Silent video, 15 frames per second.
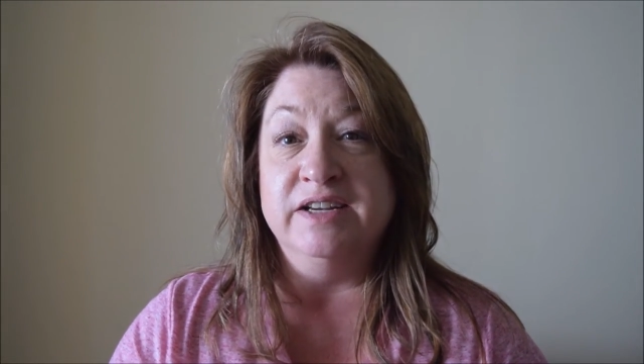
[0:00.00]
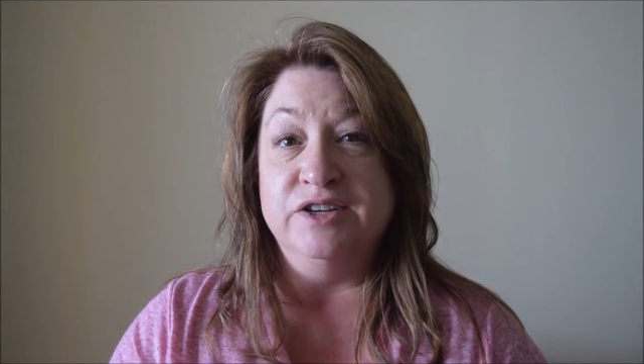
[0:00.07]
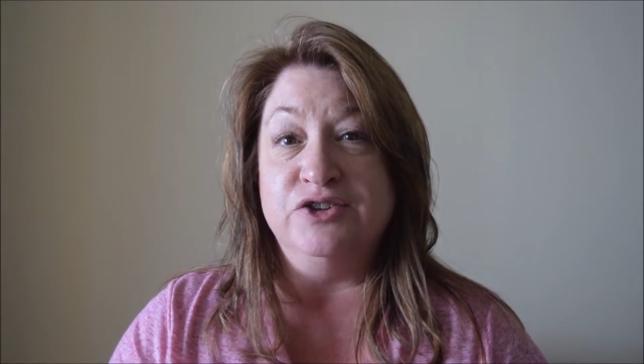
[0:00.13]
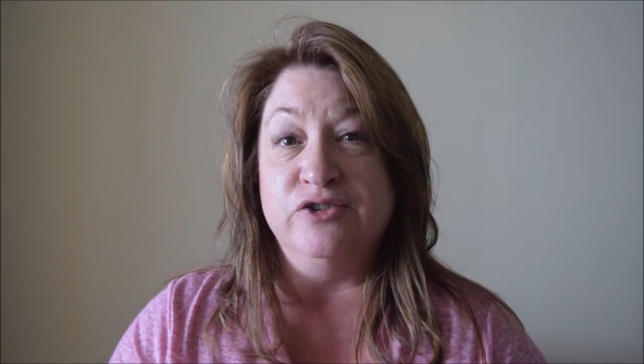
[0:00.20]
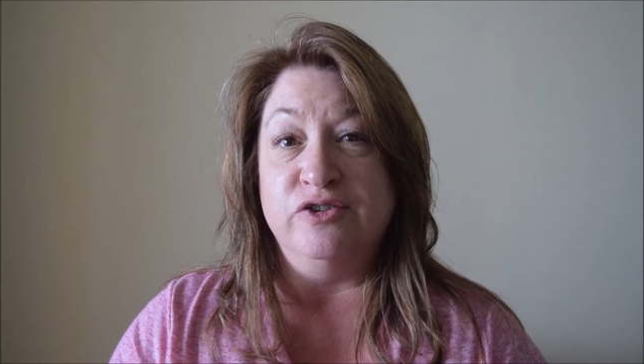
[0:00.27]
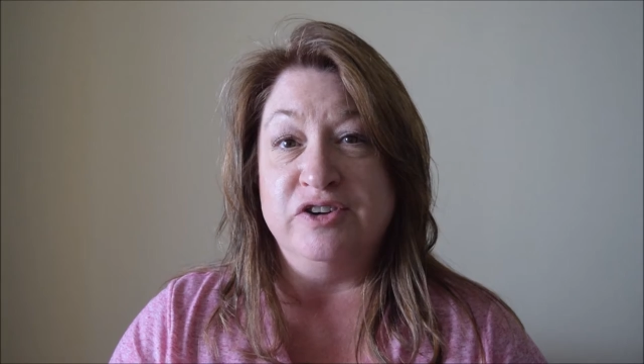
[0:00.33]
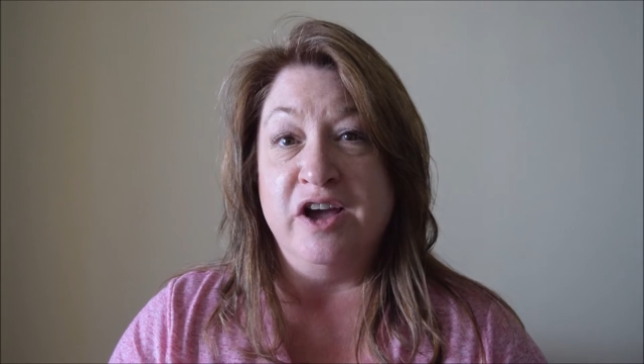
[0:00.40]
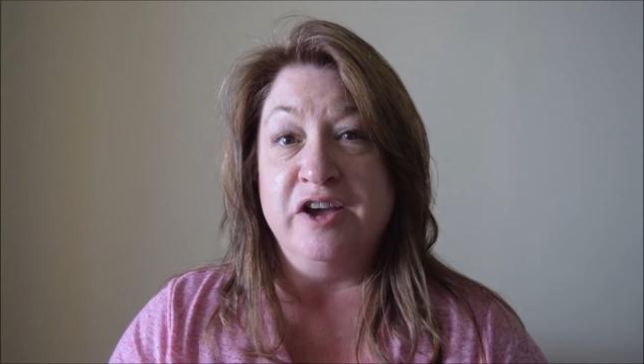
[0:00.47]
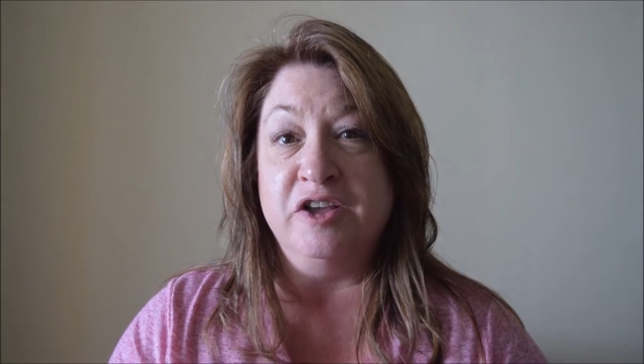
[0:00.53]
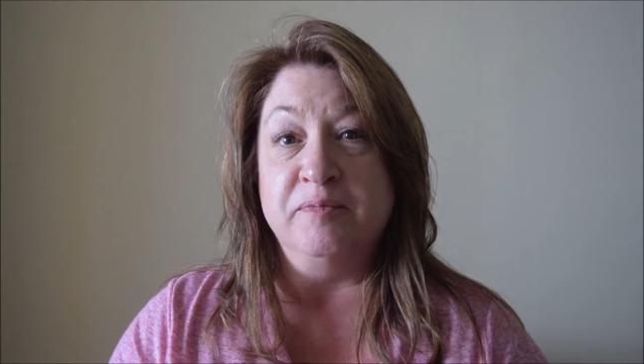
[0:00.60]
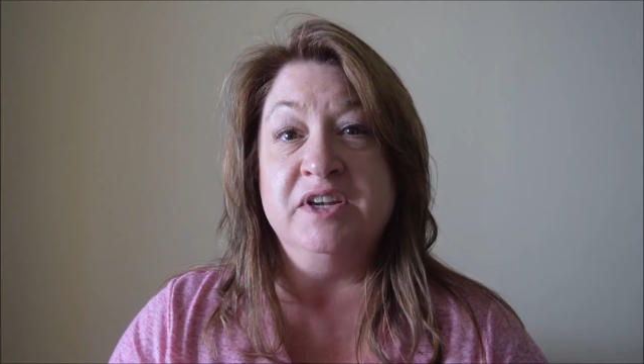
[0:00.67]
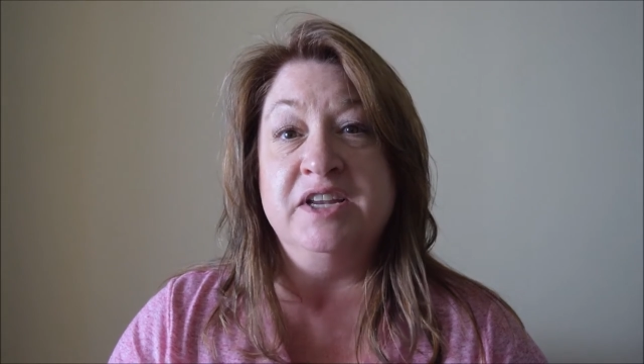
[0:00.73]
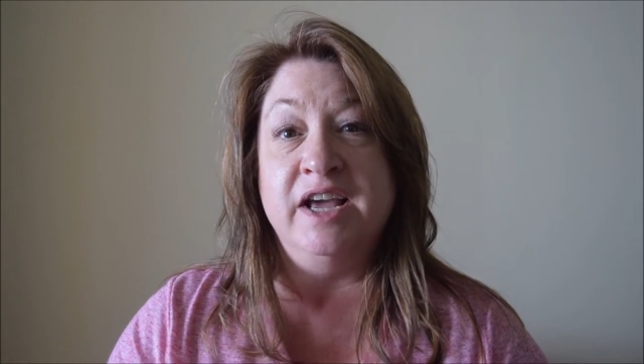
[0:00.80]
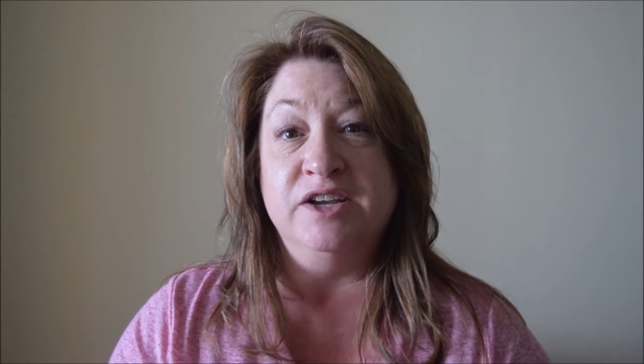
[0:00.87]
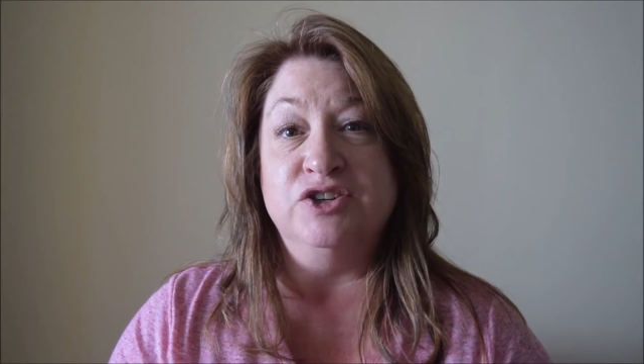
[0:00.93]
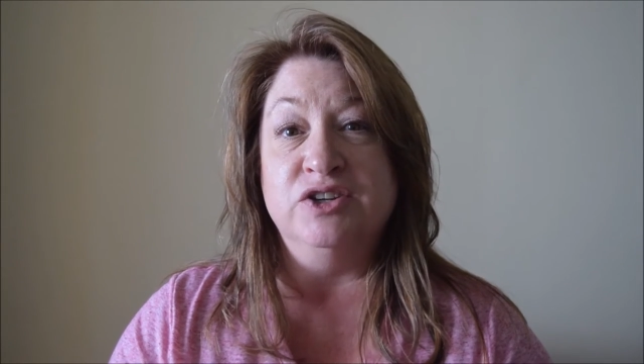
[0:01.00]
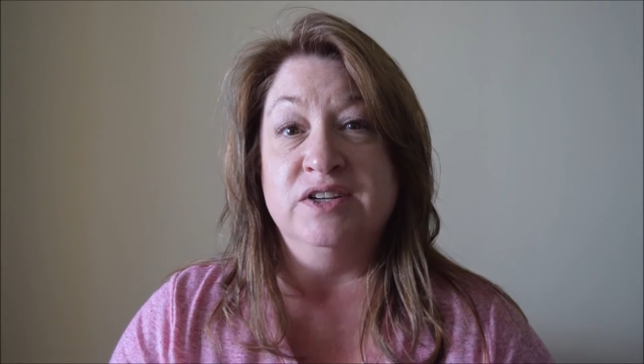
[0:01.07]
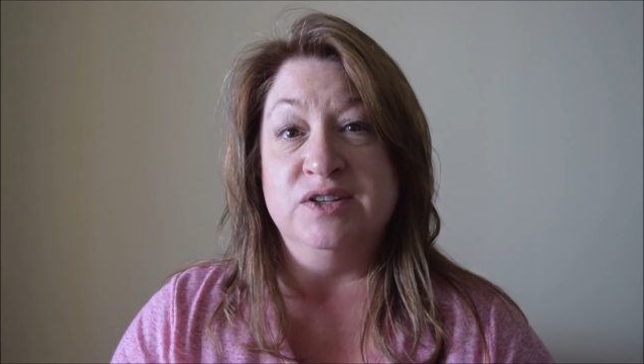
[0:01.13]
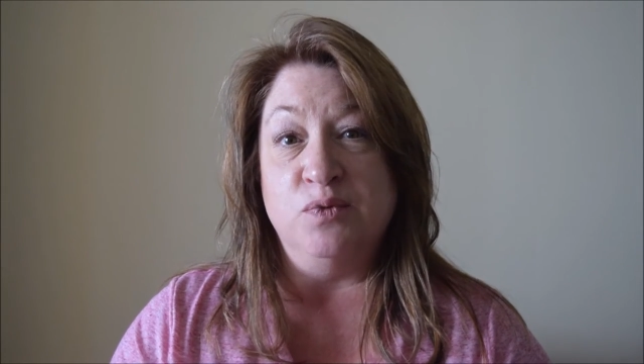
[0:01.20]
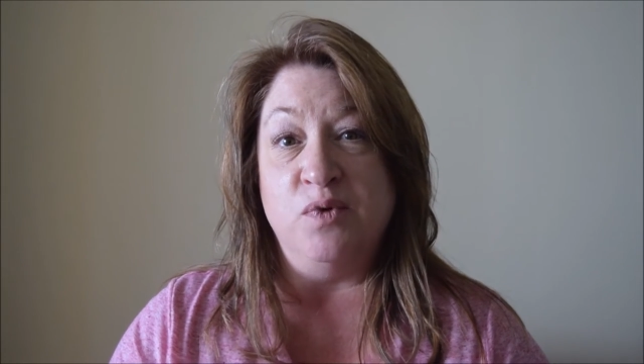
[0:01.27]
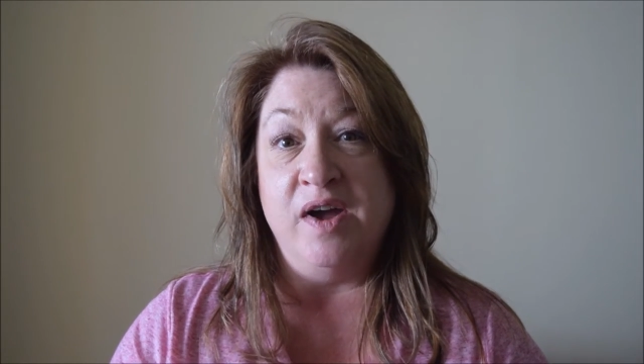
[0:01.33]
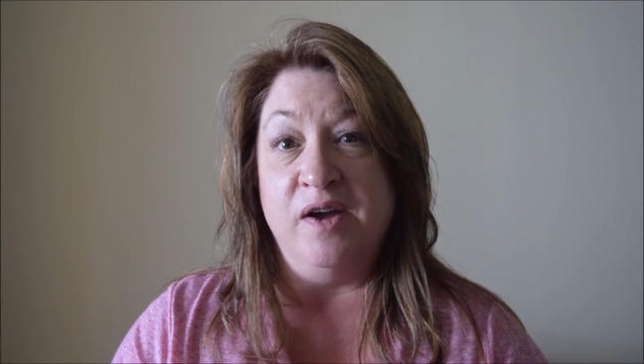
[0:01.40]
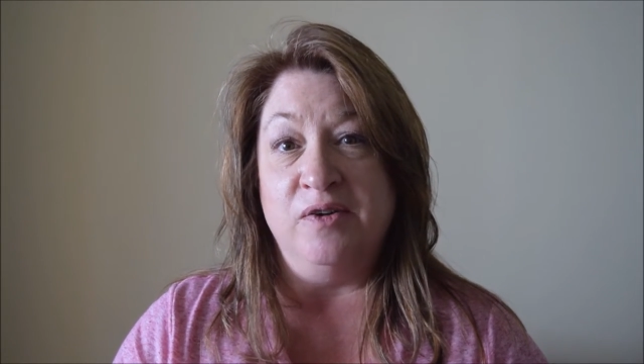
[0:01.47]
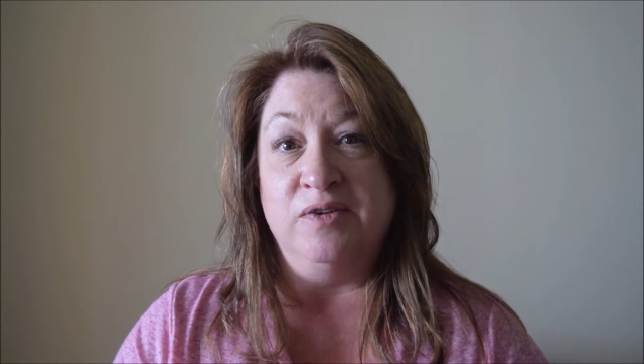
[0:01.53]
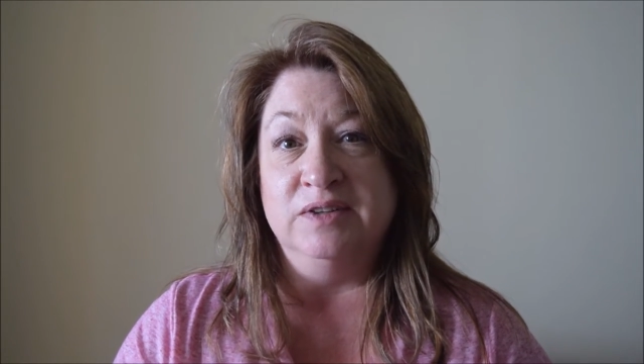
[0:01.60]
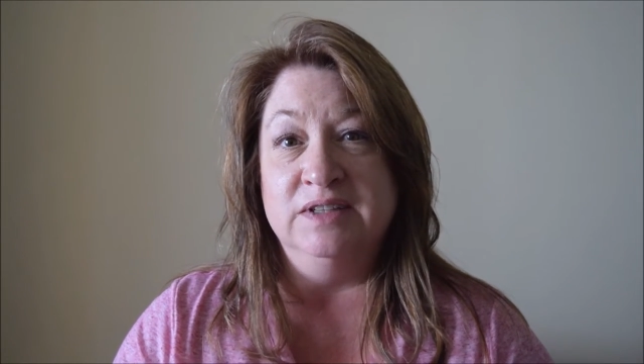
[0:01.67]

additional documentation as well.